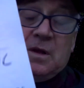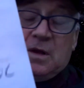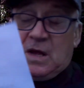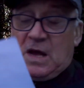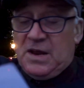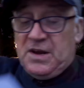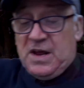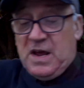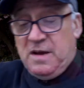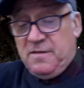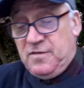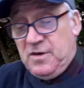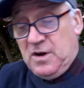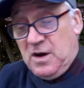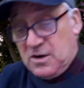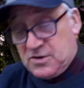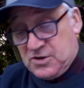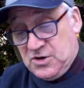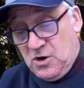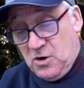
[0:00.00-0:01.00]
And I have
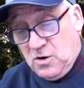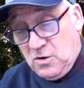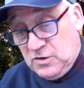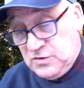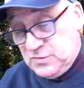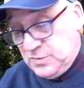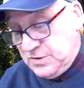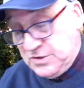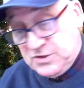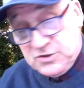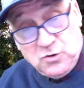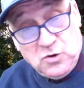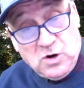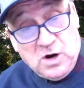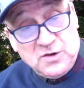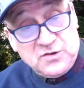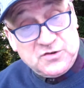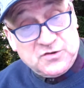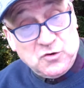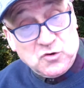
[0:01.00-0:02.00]
locked horns
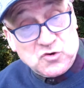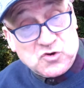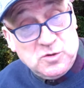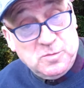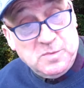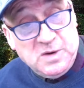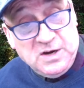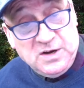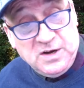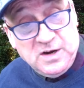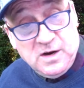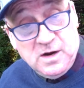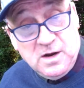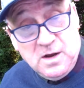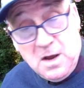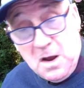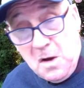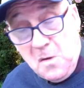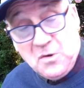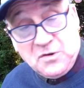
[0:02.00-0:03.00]
on social media
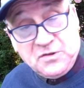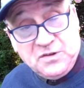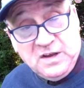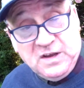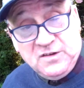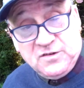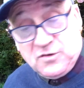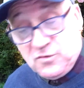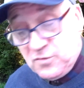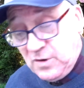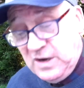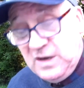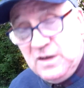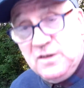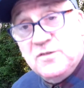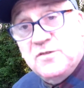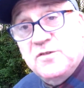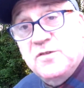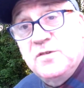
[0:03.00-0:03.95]
with these green